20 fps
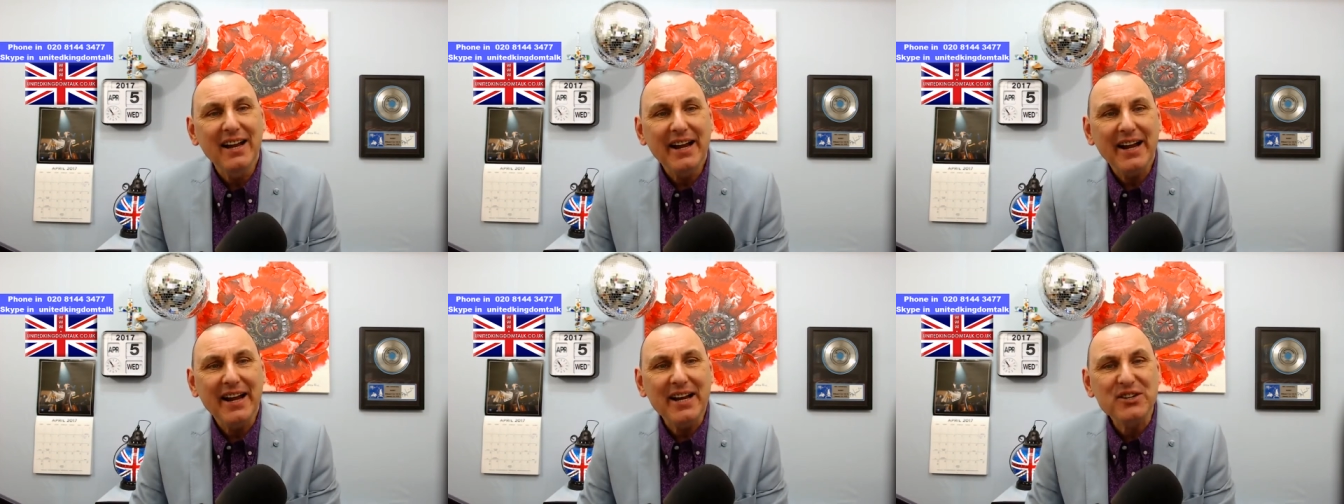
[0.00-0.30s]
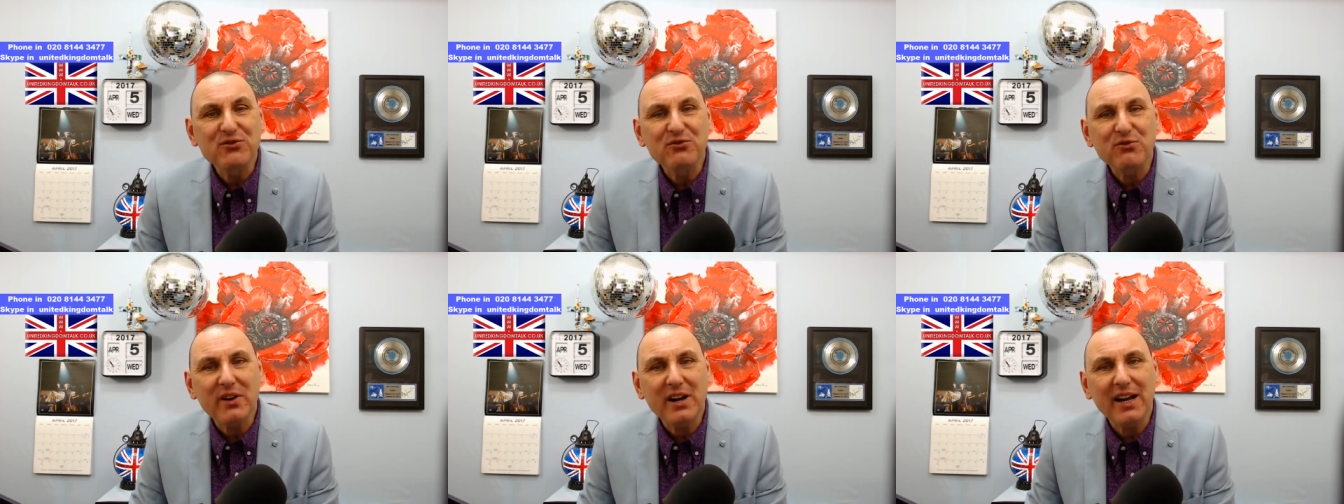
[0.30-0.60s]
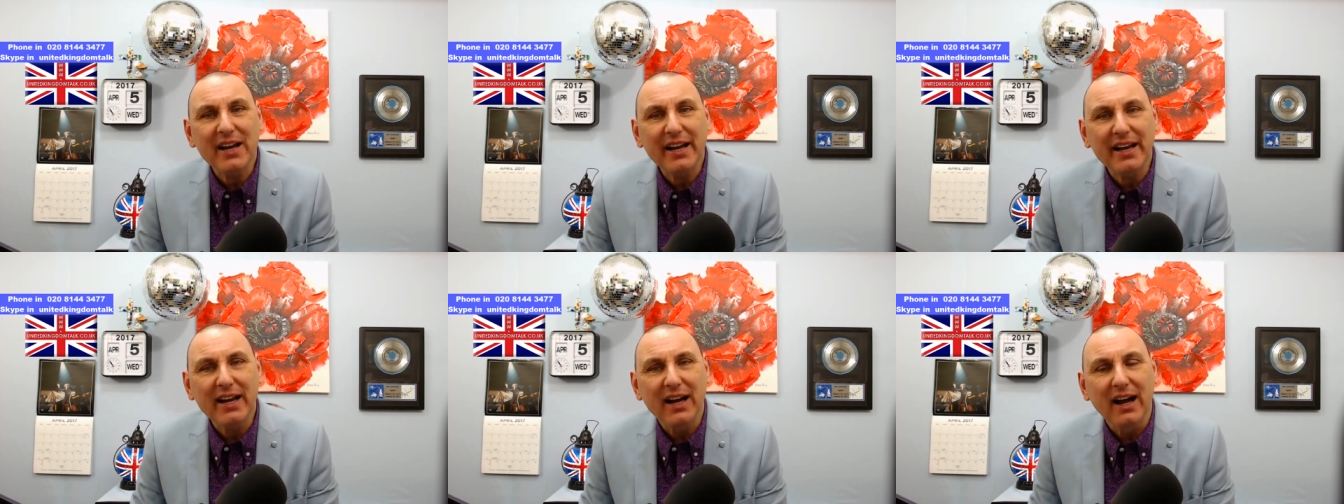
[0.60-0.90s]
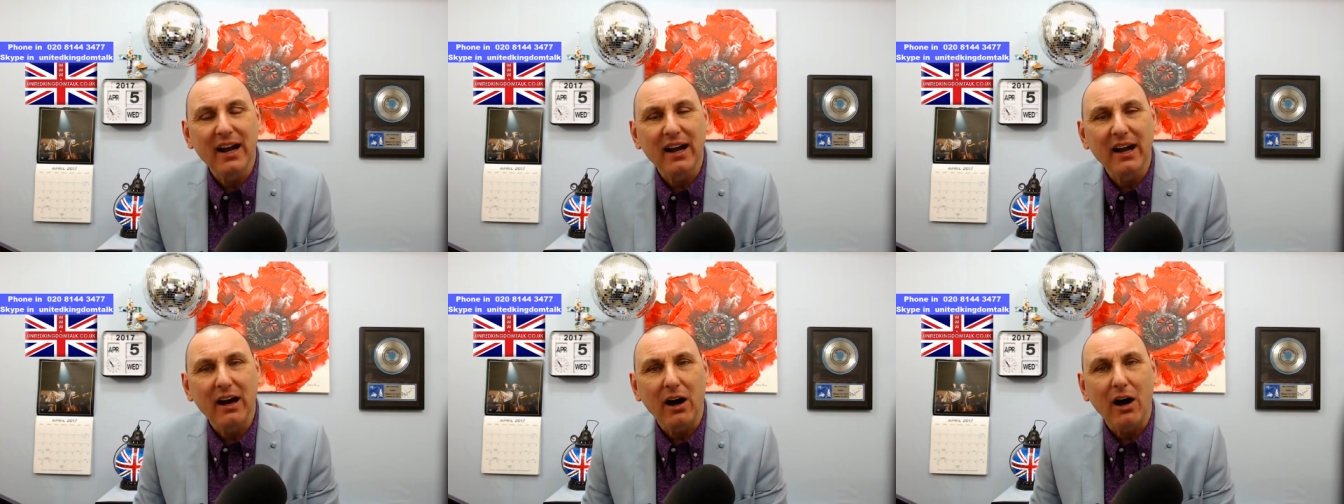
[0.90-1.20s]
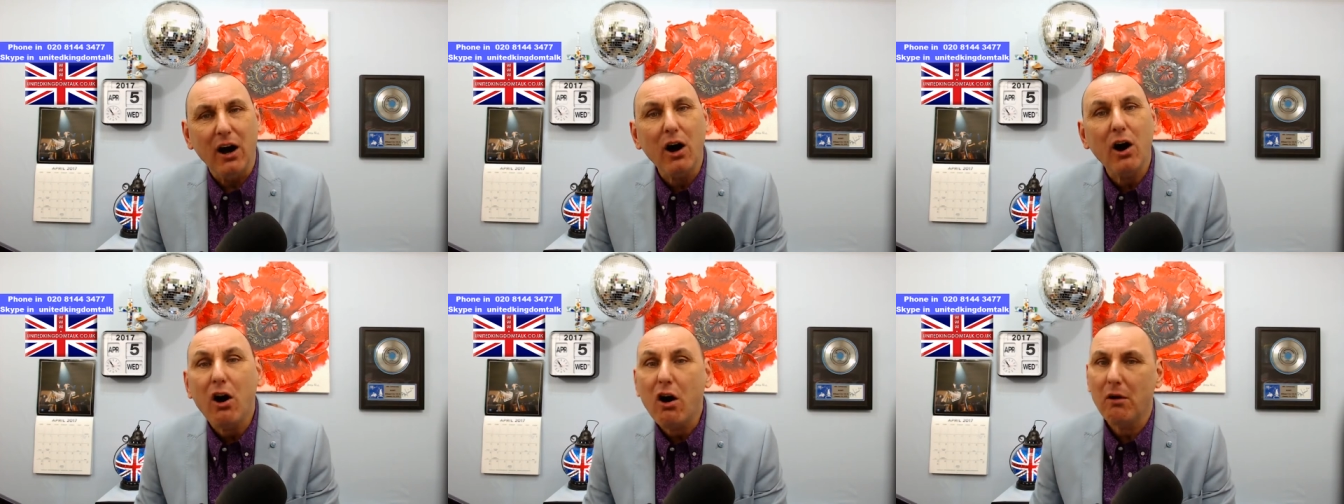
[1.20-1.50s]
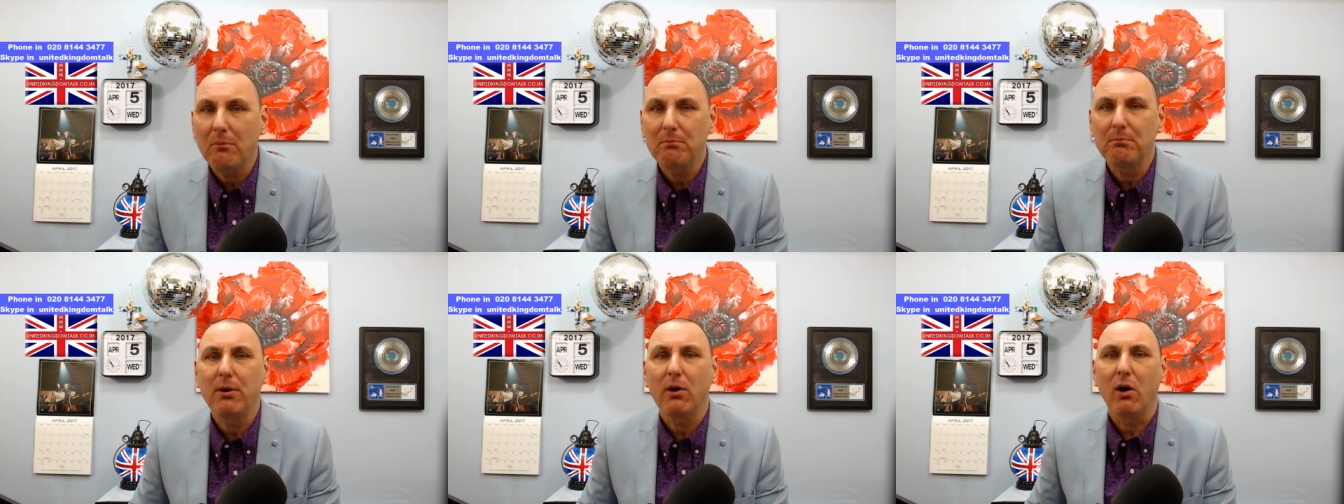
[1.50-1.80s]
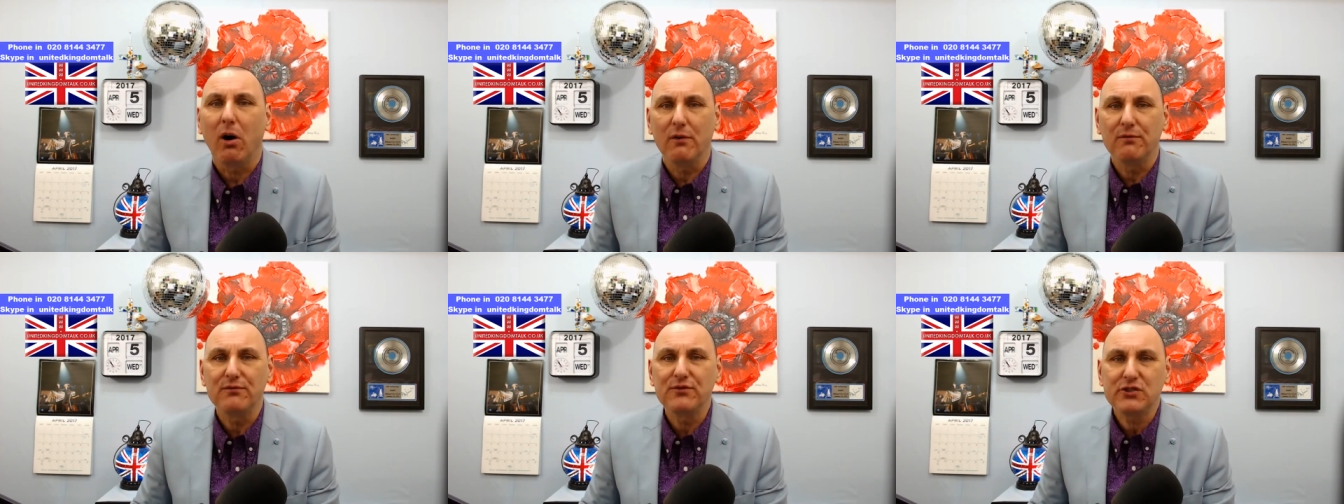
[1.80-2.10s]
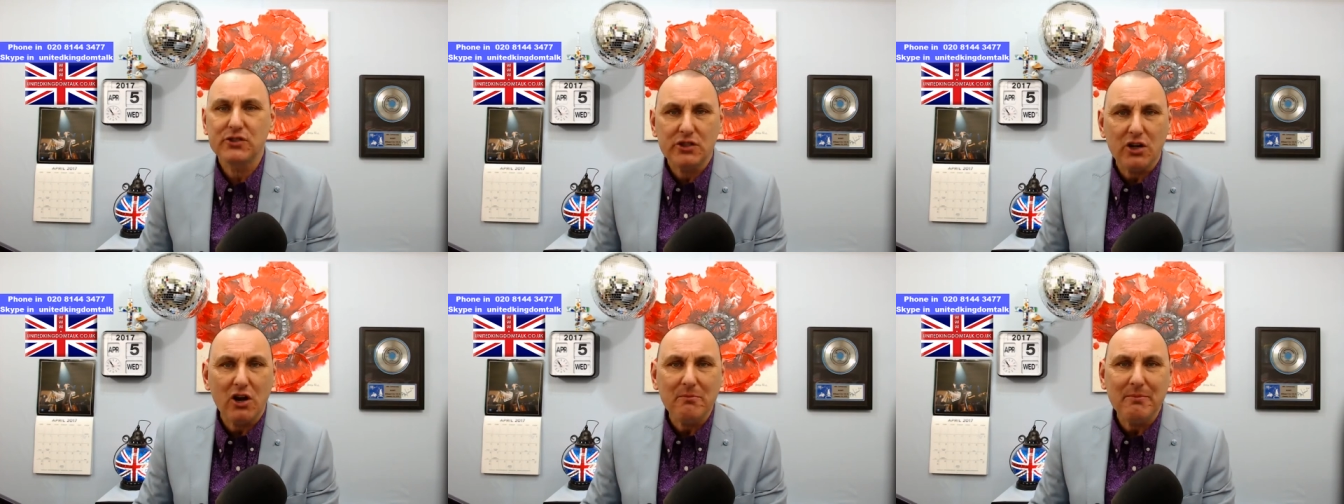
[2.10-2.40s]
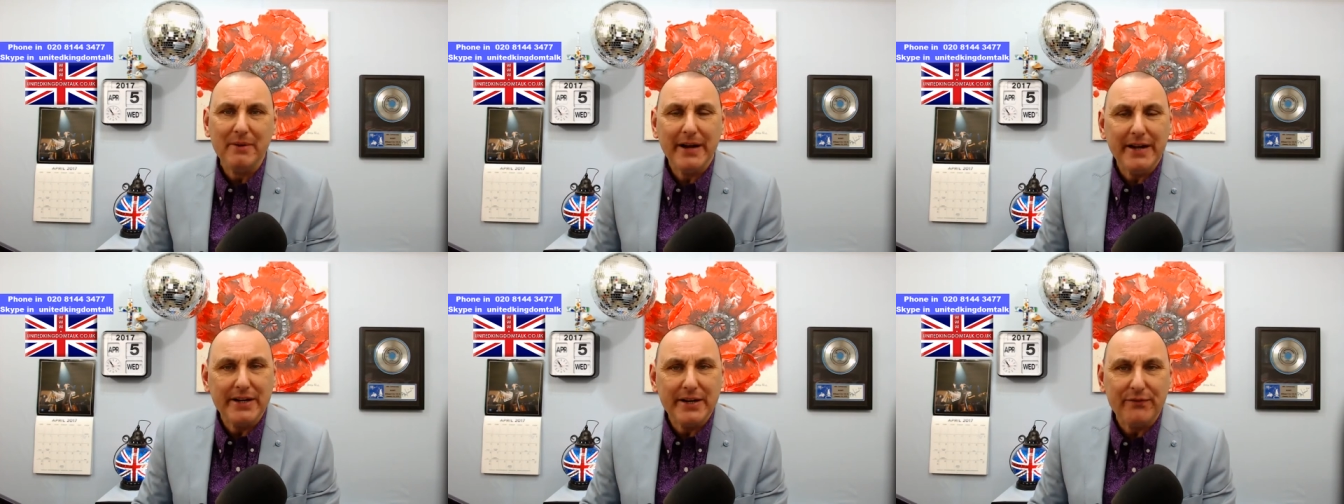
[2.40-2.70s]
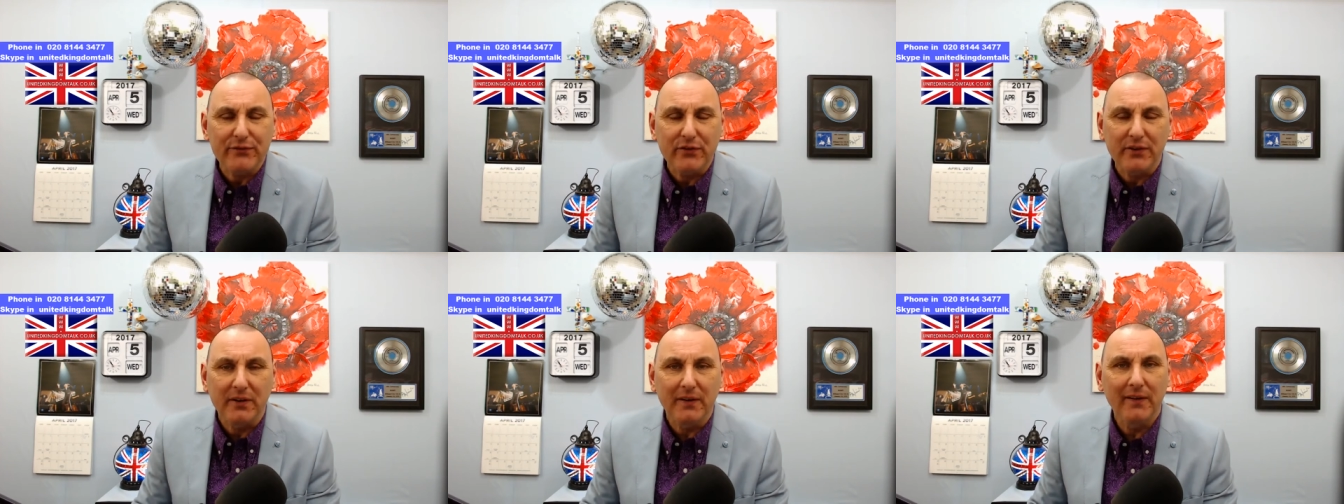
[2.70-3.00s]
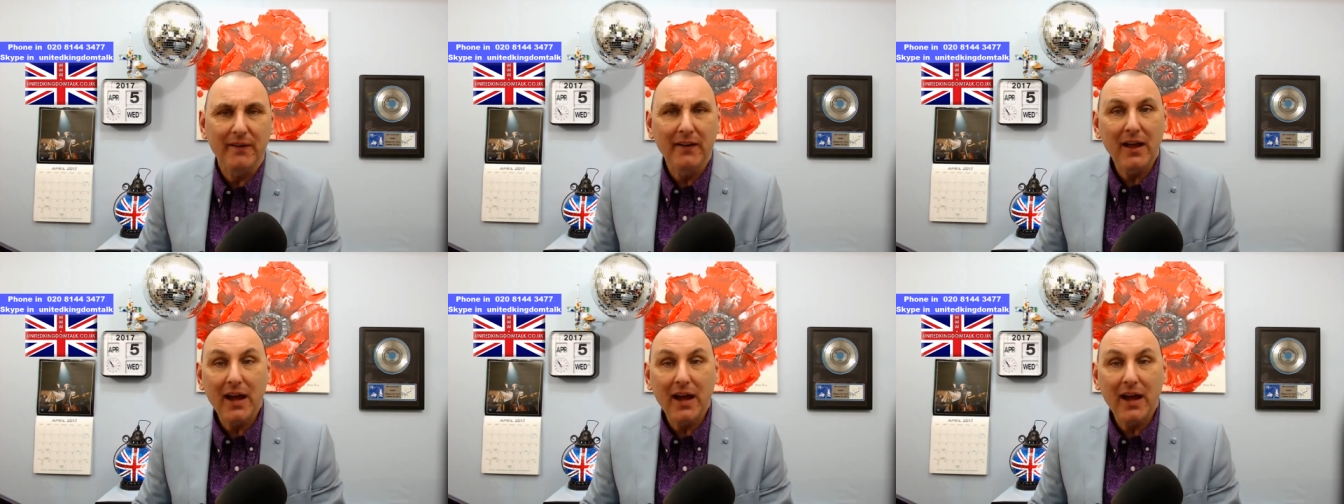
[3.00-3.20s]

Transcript: is really uh, a hot pot of so many different,